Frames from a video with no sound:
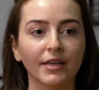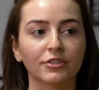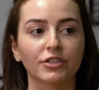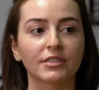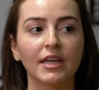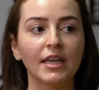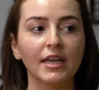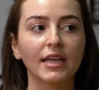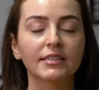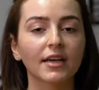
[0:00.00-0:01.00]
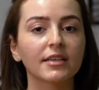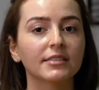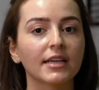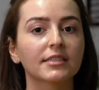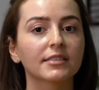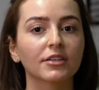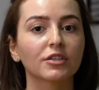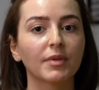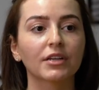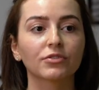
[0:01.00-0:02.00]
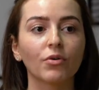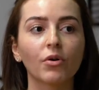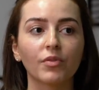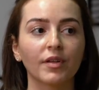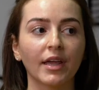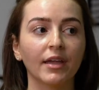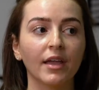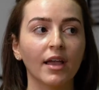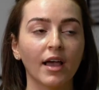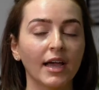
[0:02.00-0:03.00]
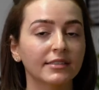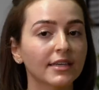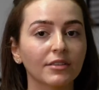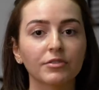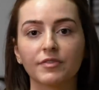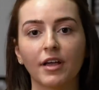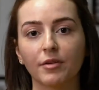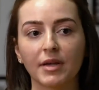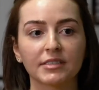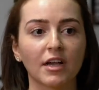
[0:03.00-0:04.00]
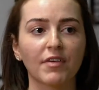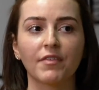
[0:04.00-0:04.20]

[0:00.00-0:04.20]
It does take such a big toll that I did lose value of myself.